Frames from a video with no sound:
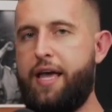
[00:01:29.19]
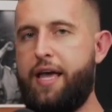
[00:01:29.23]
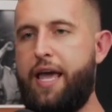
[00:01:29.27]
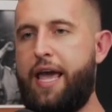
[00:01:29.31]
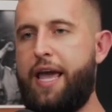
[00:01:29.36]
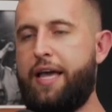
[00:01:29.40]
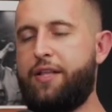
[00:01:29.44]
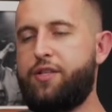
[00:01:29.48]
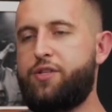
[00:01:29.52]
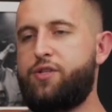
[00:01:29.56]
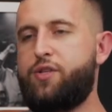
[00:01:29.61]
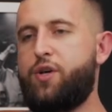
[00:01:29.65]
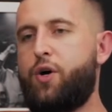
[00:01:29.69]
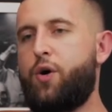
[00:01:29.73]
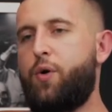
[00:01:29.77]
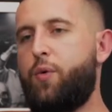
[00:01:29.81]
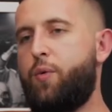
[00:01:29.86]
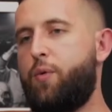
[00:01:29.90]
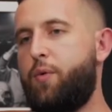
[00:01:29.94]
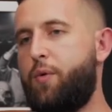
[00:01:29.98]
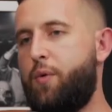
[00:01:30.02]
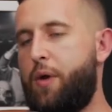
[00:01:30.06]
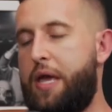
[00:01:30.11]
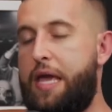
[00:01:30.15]
And
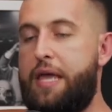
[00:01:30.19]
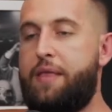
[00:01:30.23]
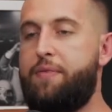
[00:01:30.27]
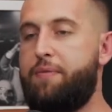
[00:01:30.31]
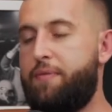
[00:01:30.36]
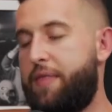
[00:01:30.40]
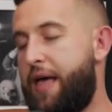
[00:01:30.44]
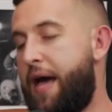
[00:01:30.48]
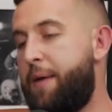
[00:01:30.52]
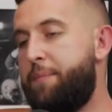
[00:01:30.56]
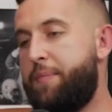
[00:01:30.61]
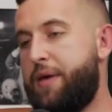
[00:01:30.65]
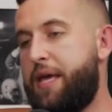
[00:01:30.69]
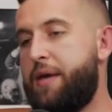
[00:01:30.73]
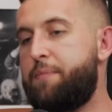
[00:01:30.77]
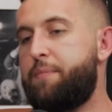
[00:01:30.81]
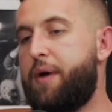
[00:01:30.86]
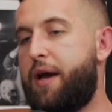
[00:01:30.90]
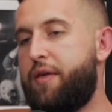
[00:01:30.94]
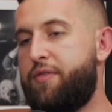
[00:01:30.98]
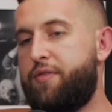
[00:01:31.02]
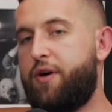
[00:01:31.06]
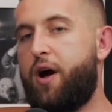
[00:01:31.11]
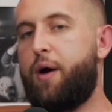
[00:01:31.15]
so in that being
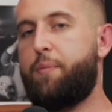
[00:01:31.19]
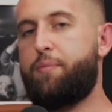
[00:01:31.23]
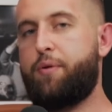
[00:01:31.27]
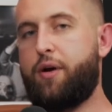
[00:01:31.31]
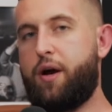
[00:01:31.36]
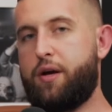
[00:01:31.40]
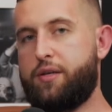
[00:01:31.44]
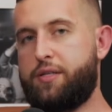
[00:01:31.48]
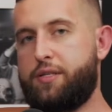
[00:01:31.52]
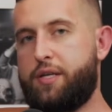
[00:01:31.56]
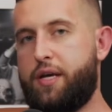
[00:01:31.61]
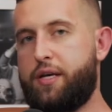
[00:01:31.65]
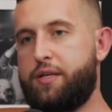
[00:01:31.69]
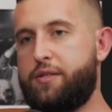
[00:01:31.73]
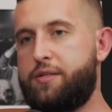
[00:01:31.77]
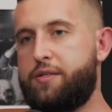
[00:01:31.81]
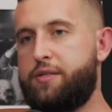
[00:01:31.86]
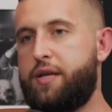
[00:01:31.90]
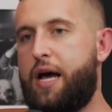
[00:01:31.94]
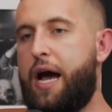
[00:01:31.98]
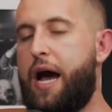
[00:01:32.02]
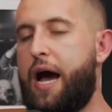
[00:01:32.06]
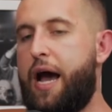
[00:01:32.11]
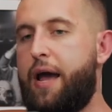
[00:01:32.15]
my thought
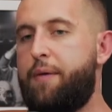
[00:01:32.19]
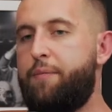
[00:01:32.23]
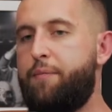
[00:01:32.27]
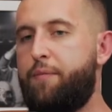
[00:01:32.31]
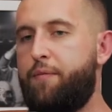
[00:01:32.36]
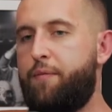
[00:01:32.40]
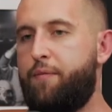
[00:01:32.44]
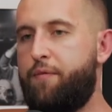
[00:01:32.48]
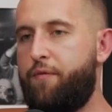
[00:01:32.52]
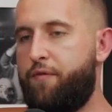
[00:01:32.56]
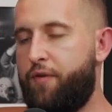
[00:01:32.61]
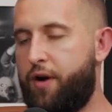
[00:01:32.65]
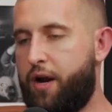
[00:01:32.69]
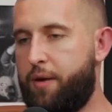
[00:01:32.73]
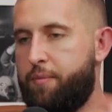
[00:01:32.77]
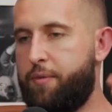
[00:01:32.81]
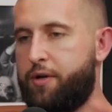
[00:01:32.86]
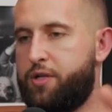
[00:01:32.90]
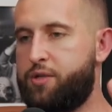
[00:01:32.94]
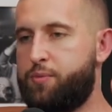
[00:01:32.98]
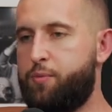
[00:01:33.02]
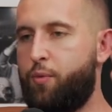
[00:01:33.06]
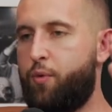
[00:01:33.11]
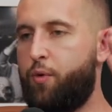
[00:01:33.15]
process, I'm very
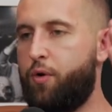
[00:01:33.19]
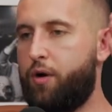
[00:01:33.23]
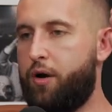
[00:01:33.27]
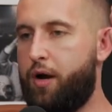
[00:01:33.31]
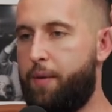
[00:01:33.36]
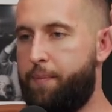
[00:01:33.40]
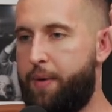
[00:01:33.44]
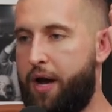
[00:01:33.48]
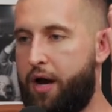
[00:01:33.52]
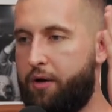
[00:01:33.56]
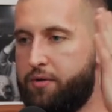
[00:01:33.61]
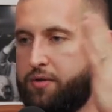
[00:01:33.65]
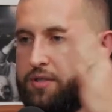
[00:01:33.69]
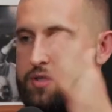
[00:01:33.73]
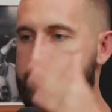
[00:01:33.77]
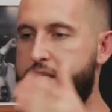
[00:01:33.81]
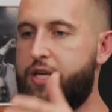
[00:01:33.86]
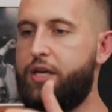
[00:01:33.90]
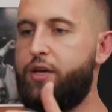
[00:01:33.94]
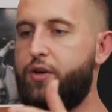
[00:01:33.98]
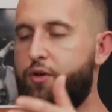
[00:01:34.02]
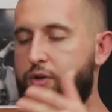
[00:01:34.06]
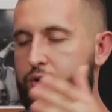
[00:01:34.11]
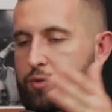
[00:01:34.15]
much more about
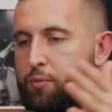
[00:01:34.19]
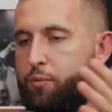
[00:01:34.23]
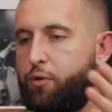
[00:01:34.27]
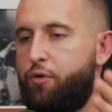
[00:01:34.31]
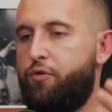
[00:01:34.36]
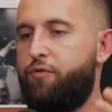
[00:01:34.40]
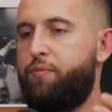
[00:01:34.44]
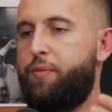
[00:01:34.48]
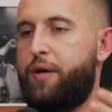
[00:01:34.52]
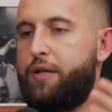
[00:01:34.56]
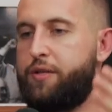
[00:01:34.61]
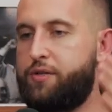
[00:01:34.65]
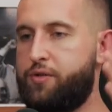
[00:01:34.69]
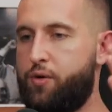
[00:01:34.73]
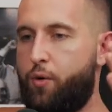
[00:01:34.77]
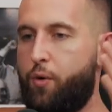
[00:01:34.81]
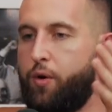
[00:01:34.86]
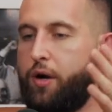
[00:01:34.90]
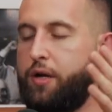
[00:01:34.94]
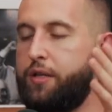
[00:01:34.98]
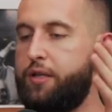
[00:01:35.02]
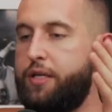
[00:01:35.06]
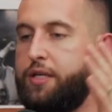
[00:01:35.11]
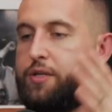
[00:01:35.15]
singular movements,
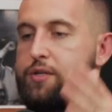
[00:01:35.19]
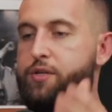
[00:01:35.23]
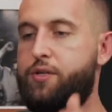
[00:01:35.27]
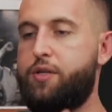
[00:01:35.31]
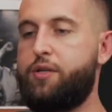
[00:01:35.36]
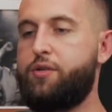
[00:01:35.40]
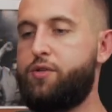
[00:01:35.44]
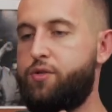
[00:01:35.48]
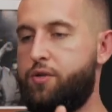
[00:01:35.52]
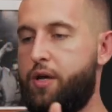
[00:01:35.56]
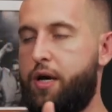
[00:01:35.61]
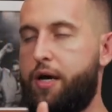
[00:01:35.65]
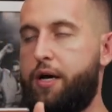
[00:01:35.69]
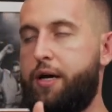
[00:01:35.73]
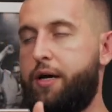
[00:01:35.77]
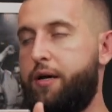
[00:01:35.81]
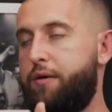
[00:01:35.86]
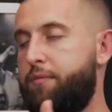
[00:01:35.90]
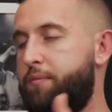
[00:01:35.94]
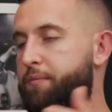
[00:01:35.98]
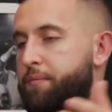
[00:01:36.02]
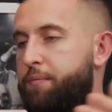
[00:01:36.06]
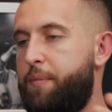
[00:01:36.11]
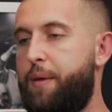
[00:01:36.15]
or at least
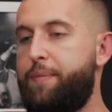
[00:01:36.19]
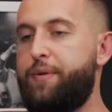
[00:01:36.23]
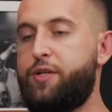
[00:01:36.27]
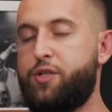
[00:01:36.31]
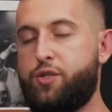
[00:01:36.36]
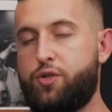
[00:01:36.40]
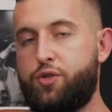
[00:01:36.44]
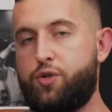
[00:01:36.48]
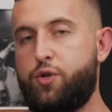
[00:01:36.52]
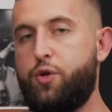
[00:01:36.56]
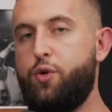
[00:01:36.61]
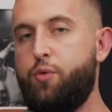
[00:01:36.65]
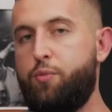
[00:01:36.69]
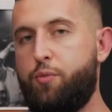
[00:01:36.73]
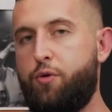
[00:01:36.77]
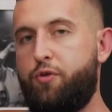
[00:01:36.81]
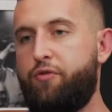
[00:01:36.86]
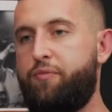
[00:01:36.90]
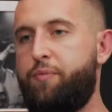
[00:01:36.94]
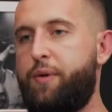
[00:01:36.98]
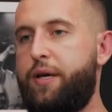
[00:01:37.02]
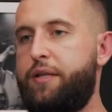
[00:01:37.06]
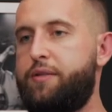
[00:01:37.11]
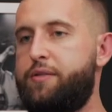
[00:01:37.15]
uh, maybe just two
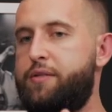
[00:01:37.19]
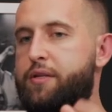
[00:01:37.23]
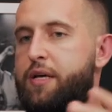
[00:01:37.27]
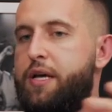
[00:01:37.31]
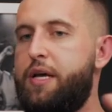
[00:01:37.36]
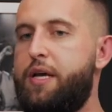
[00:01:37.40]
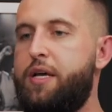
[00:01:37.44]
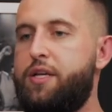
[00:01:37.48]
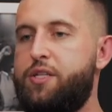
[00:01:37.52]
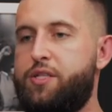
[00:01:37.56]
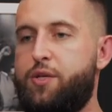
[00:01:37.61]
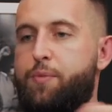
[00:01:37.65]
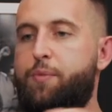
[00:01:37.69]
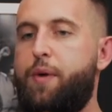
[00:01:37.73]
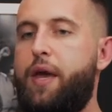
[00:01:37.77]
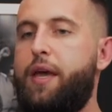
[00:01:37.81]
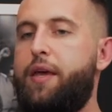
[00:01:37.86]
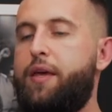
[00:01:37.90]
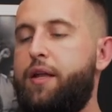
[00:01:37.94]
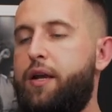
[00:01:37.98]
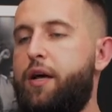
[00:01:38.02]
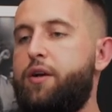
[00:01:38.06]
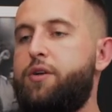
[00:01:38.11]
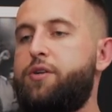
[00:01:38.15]
movements, to
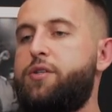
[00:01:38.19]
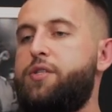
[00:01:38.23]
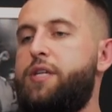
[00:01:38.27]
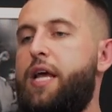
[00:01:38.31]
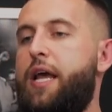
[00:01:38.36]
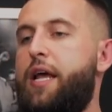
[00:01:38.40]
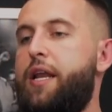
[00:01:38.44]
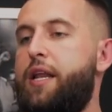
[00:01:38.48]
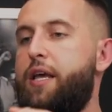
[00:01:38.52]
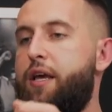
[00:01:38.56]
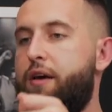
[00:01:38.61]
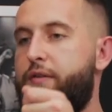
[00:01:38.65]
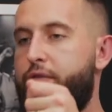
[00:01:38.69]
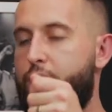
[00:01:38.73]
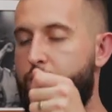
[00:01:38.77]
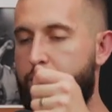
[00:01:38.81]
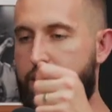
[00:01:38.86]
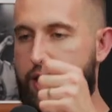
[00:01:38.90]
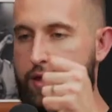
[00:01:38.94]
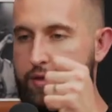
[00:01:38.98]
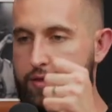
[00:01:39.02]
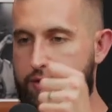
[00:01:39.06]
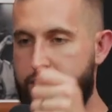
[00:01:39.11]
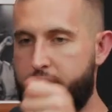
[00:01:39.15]
make an understanding of,
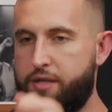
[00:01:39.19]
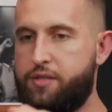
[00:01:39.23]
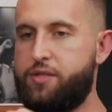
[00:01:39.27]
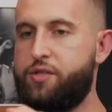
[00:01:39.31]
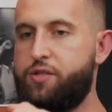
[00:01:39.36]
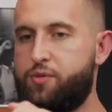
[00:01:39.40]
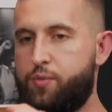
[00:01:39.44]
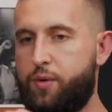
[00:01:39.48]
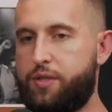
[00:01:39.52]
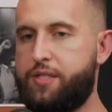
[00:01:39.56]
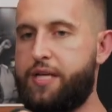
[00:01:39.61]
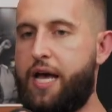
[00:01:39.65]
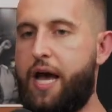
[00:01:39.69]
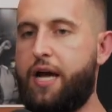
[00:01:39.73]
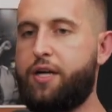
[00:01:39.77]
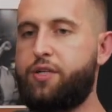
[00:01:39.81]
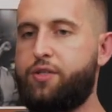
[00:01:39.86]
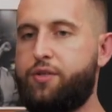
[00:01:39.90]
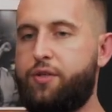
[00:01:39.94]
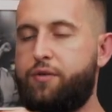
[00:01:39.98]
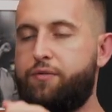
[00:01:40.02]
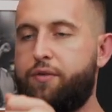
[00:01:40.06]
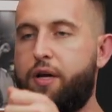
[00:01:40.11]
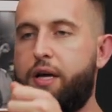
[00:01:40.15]
okay, this is what's
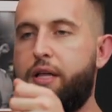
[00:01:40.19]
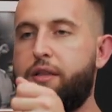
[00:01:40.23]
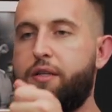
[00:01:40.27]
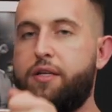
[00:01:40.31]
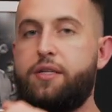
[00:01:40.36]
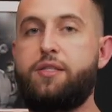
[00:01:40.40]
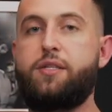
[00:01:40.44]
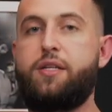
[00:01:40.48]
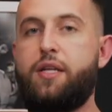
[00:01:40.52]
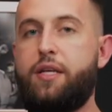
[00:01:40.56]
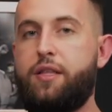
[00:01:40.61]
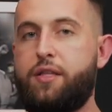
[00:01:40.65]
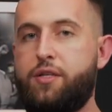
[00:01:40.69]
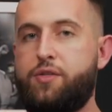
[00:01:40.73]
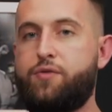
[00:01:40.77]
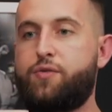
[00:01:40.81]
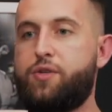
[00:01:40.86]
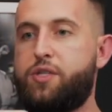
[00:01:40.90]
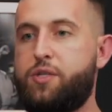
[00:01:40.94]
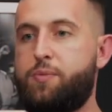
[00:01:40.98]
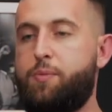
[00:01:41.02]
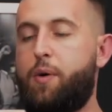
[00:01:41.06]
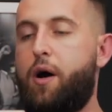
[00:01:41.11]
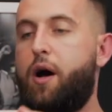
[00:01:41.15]
actually eliciting this
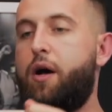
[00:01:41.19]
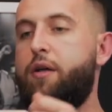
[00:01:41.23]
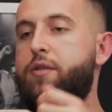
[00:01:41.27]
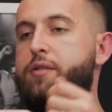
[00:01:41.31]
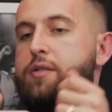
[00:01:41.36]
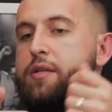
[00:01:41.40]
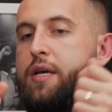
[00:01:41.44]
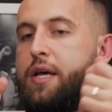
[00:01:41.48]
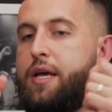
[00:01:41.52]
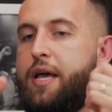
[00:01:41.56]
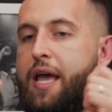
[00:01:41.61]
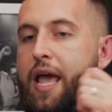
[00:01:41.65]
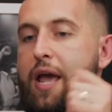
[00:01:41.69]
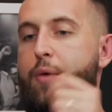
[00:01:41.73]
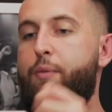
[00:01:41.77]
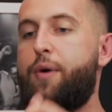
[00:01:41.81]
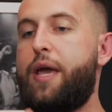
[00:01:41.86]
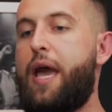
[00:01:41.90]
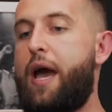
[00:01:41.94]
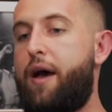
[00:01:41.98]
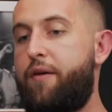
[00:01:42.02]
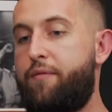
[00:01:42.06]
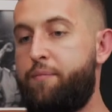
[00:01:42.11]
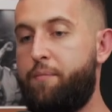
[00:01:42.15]
response. And
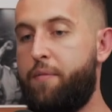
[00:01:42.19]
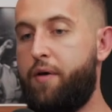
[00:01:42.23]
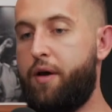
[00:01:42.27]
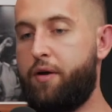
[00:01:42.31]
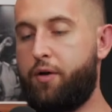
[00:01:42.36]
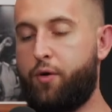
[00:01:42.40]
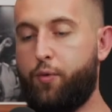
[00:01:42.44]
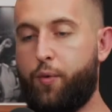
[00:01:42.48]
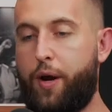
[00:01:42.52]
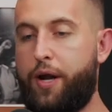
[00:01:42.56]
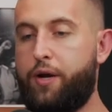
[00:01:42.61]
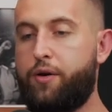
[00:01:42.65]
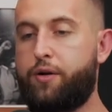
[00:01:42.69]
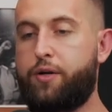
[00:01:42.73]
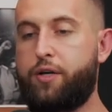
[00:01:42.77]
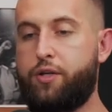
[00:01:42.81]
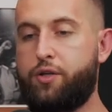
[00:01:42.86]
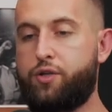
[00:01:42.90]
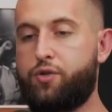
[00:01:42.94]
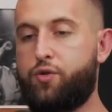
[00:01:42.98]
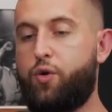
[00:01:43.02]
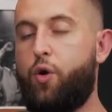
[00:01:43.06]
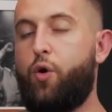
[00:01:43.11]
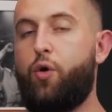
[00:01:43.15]
we have greater
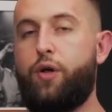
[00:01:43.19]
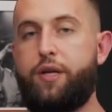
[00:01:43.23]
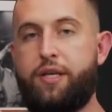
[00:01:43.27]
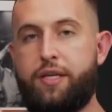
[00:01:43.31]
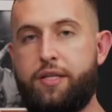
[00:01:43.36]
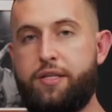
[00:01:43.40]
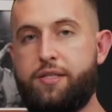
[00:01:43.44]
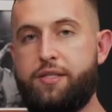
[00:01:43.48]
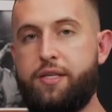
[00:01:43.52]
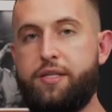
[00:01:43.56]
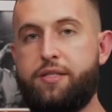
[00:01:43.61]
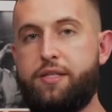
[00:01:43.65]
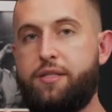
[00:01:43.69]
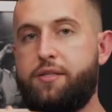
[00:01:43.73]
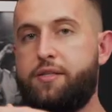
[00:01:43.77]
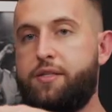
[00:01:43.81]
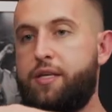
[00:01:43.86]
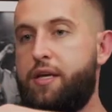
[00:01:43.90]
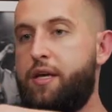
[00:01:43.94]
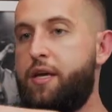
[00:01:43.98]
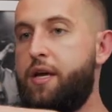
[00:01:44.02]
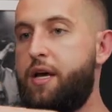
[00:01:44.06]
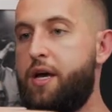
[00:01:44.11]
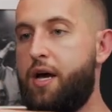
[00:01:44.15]
control and
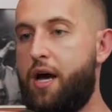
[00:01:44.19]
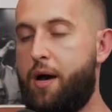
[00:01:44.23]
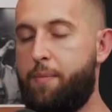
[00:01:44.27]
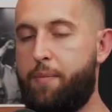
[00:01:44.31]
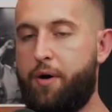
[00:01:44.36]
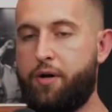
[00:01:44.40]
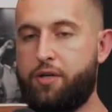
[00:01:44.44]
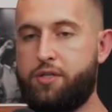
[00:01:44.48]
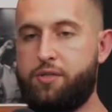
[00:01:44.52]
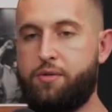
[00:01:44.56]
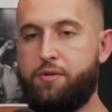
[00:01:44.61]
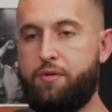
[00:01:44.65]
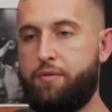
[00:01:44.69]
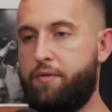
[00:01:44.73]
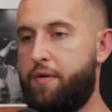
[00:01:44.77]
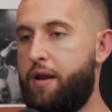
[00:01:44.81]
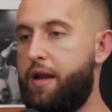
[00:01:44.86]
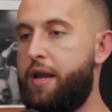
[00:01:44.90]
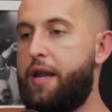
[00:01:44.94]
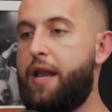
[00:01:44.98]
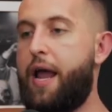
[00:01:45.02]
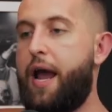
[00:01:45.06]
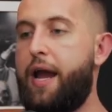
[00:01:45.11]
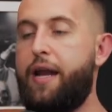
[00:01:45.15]
consistency amongst
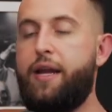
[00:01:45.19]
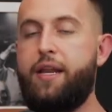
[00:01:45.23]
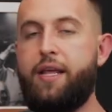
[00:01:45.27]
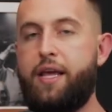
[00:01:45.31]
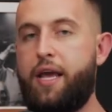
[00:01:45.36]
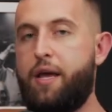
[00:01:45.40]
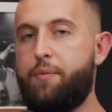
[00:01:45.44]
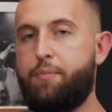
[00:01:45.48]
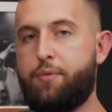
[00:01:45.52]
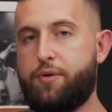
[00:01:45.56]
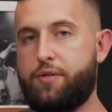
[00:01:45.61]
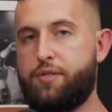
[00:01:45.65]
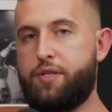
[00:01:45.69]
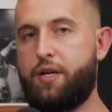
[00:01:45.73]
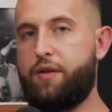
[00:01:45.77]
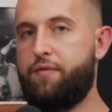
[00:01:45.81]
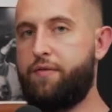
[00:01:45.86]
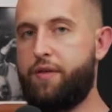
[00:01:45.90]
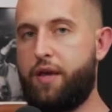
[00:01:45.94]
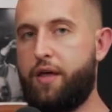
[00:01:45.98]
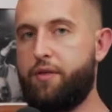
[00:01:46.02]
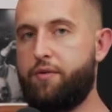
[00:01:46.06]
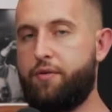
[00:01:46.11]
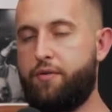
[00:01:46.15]
ninety-eight percent of
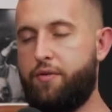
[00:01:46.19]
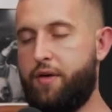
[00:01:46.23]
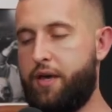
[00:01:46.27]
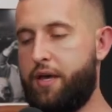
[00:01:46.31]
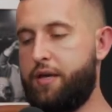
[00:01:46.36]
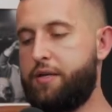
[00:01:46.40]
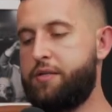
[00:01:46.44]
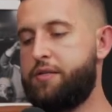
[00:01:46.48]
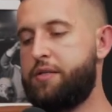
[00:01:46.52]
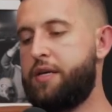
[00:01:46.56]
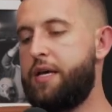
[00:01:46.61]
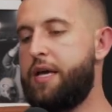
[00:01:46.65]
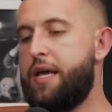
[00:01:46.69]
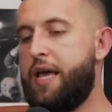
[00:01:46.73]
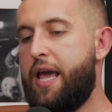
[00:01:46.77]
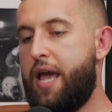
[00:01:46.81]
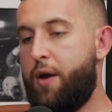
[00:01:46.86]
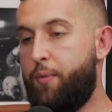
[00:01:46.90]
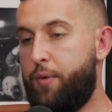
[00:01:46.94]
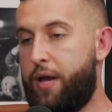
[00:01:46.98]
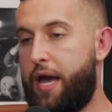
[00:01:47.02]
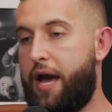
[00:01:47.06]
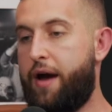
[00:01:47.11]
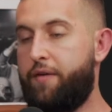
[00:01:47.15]
the other things,
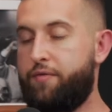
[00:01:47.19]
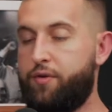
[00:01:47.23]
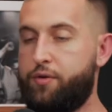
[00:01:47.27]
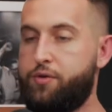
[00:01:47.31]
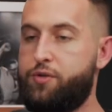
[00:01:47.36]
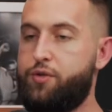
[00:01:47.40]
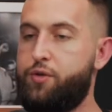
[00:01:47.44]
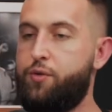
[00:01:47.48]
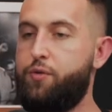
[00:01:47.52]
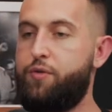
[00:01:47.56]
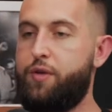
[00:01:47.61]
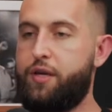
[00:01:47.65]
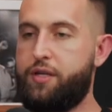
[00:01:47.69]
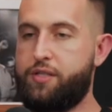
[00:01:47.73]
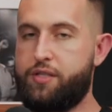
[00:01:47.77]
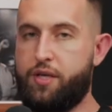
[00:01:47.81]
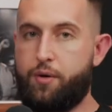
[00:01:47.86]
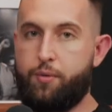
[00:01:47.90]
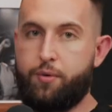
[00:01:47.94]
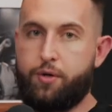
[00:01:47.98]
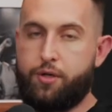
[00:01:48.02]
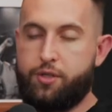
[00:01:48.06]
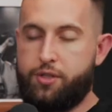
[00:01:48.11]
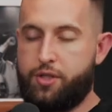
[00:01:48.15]
and we have those two things
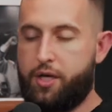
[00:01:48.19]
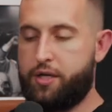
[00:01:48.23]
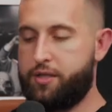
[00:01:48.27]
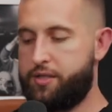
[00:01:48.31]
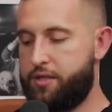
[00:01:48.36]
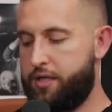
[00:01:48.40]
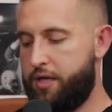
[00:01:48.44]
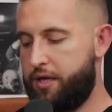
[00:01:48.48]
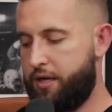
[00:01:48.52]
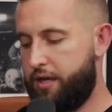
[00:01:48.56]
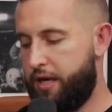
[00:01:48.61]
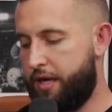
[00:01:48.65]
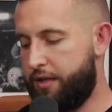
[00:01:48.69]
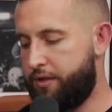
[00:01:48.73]
that we're adjusting.